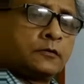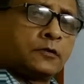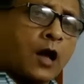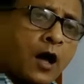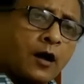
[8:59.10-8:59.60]

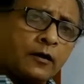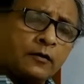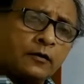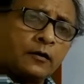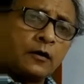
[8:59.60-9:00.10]
the
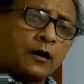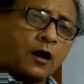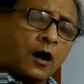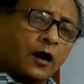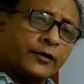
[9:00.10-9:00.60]

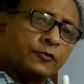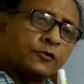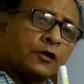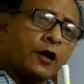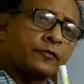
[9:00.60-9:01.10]

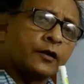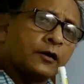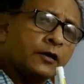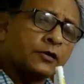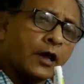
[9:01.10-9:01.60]
hydrogen ion
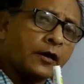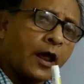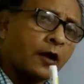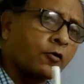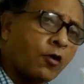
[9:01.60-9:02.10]
secretion
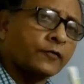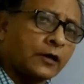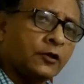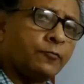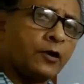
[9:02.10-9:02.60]

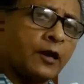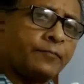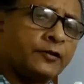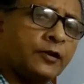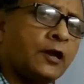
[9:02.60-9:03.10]
across the tubular
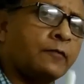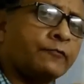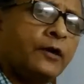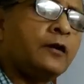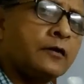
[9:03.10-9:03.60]

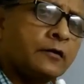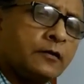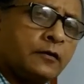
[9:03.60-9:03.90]
epithelium will